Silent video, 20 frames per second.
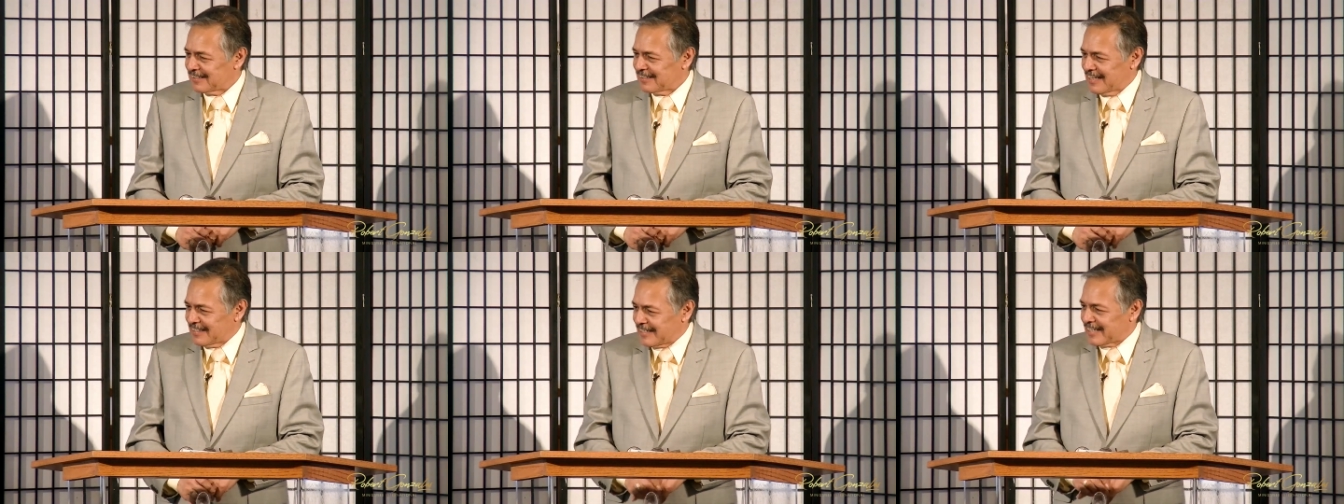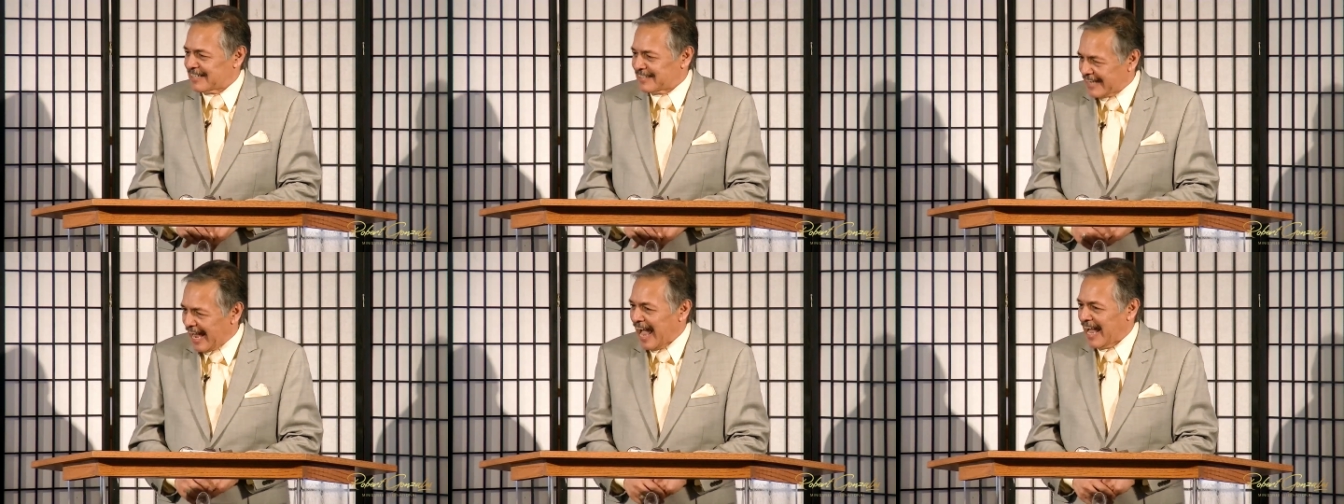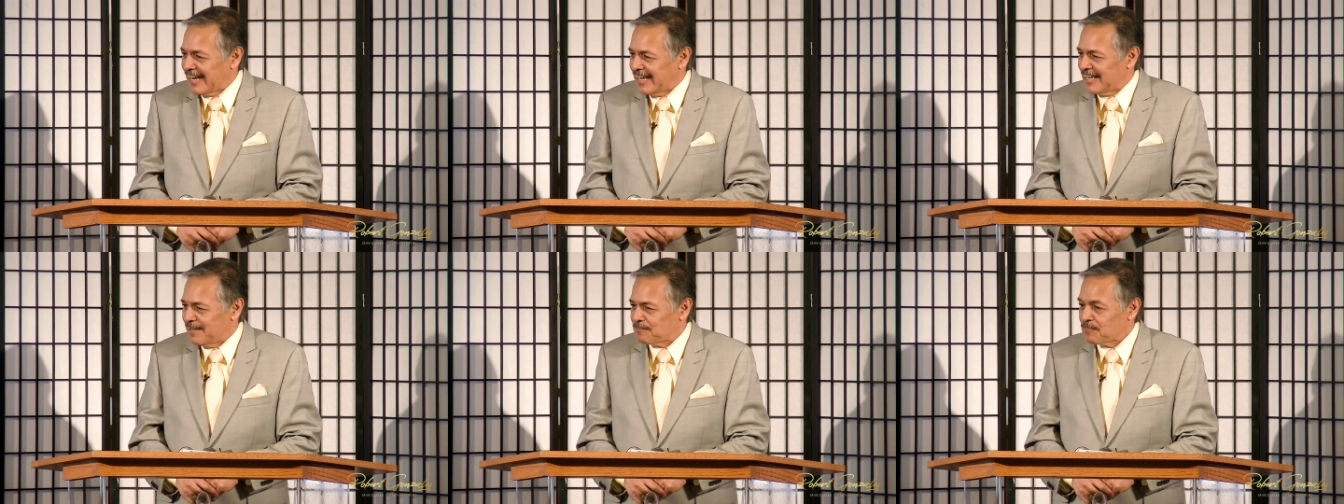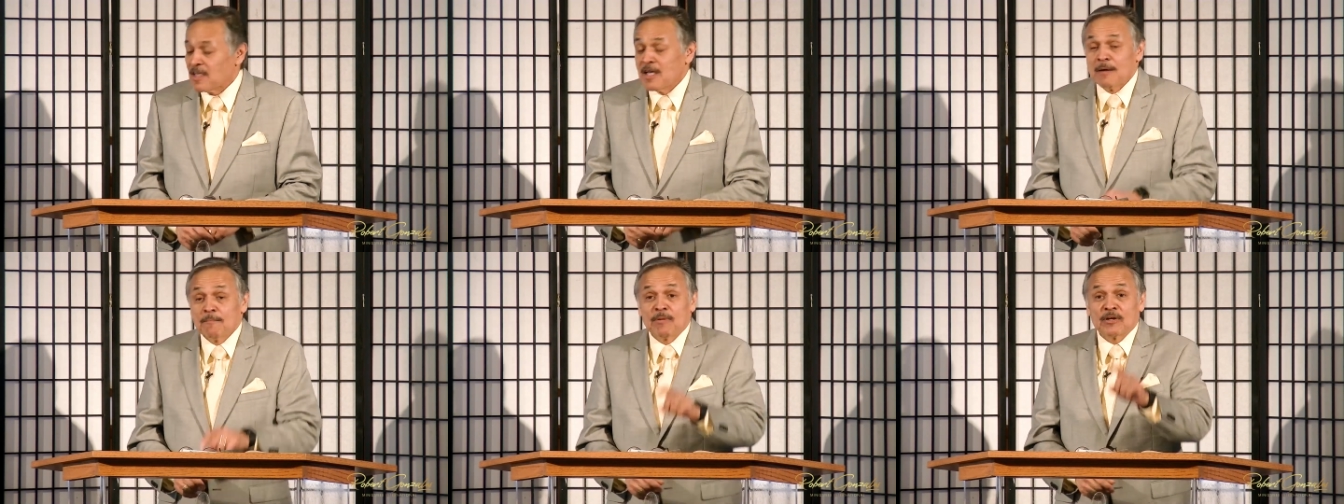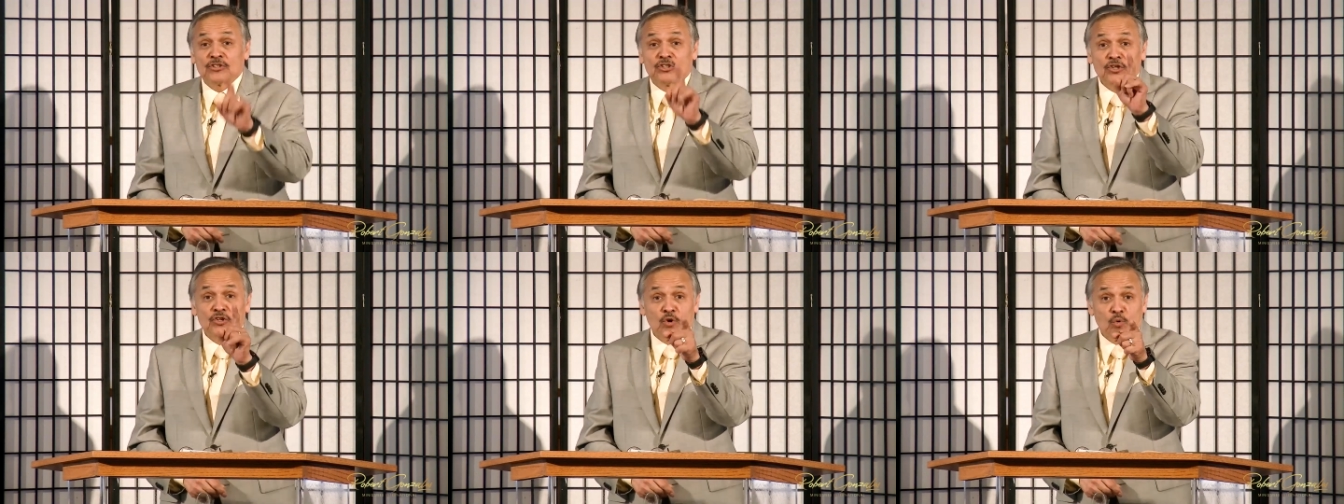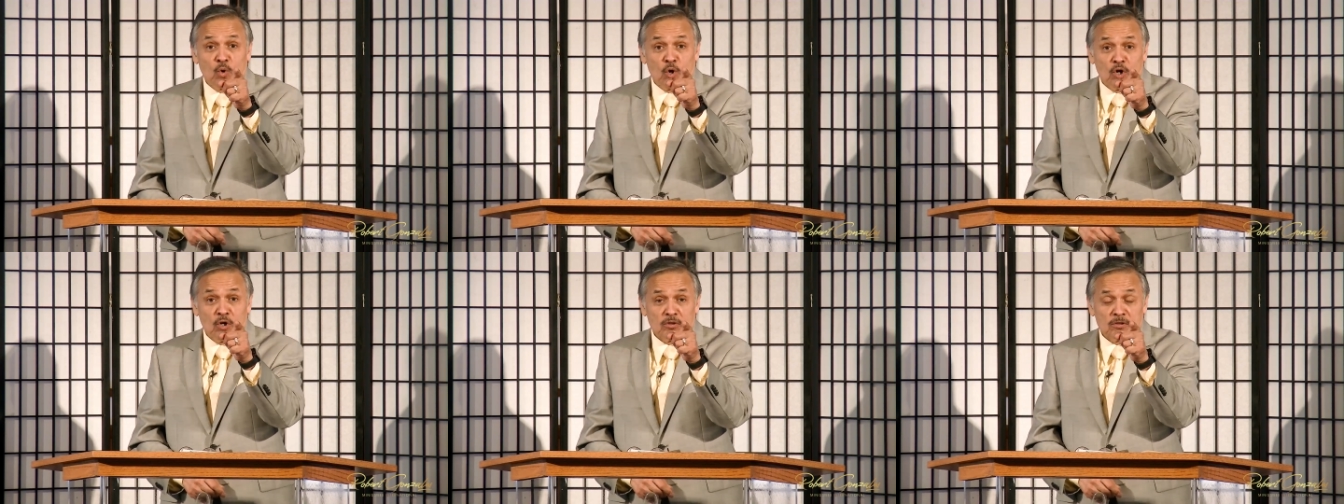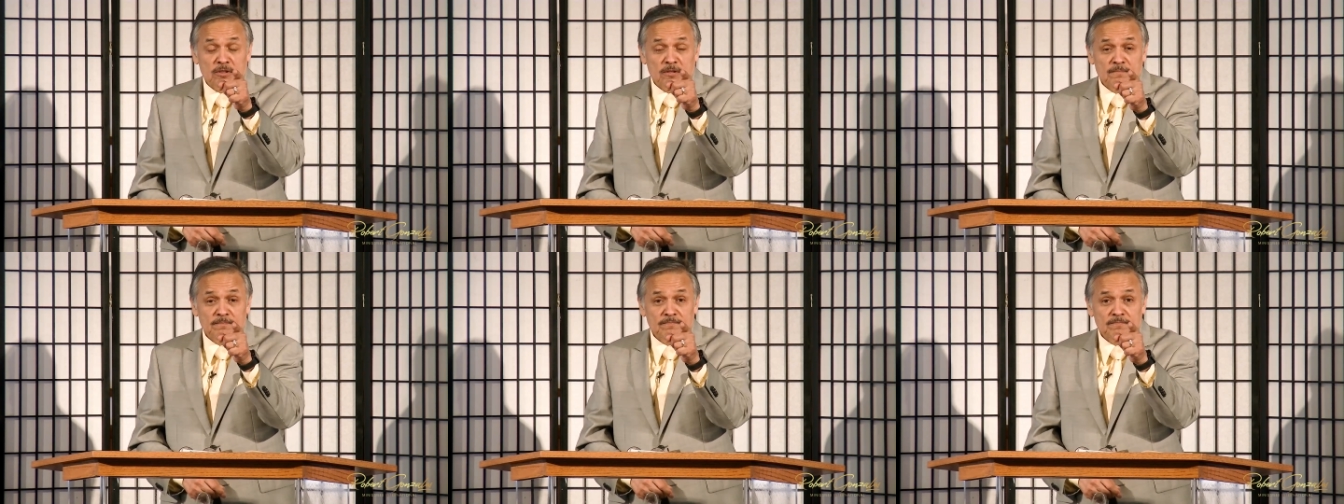It's exciting. But to the
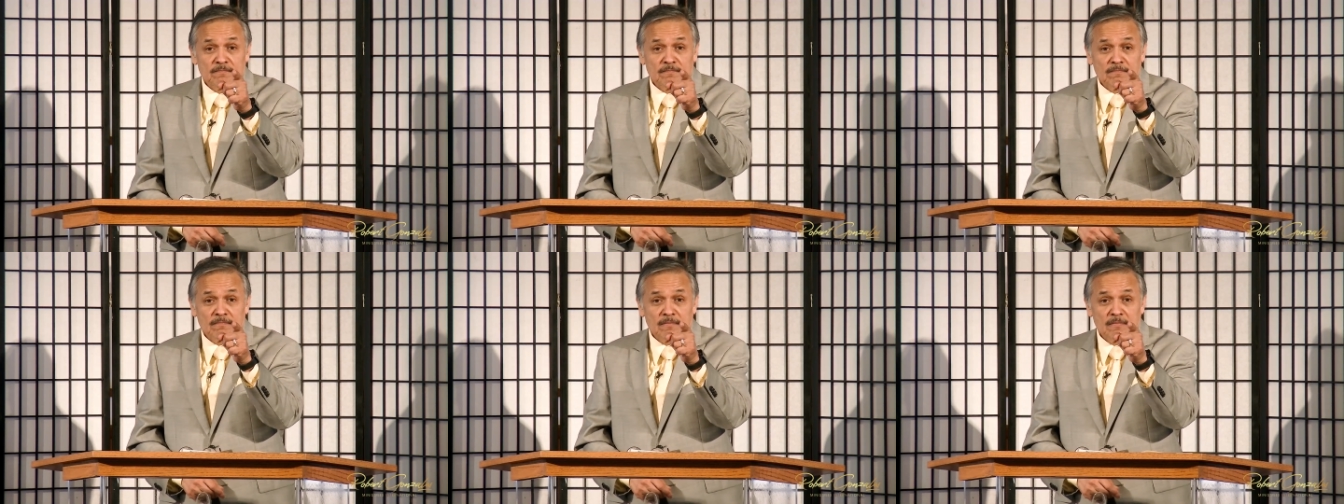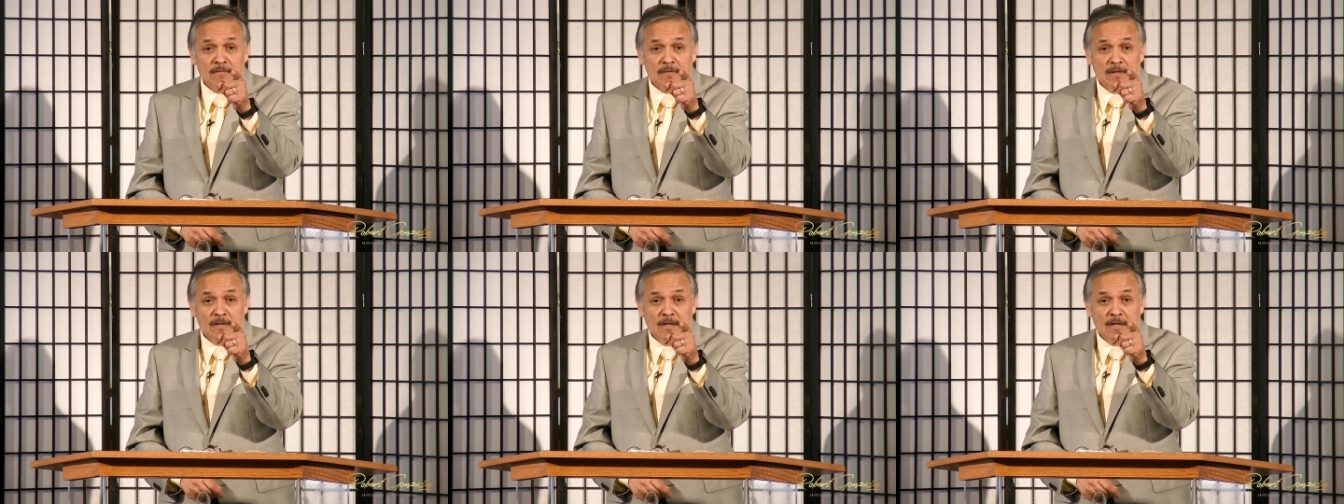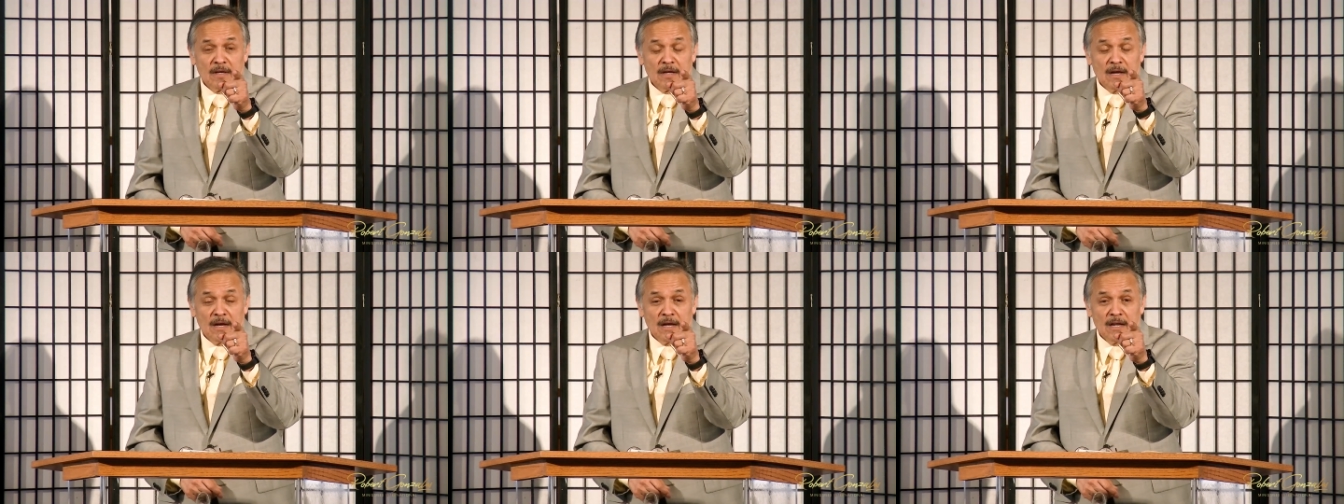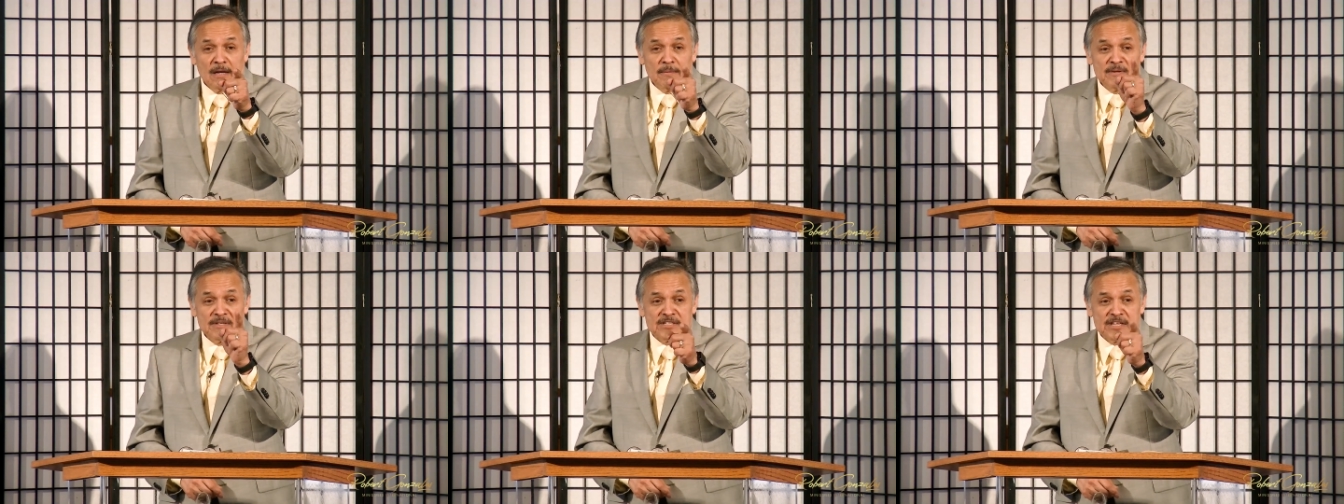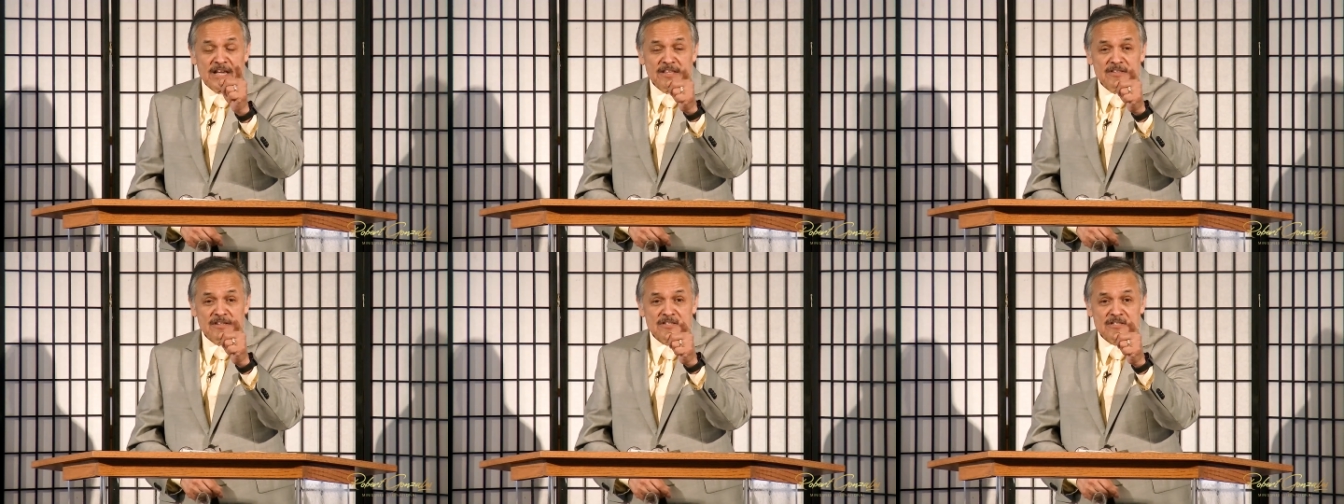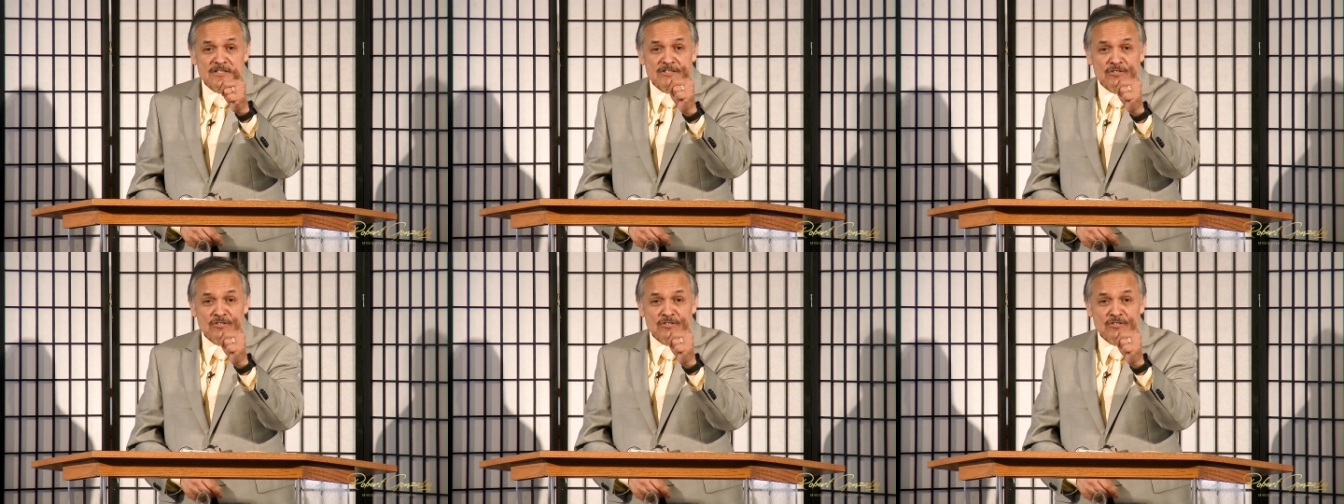world, let me say this.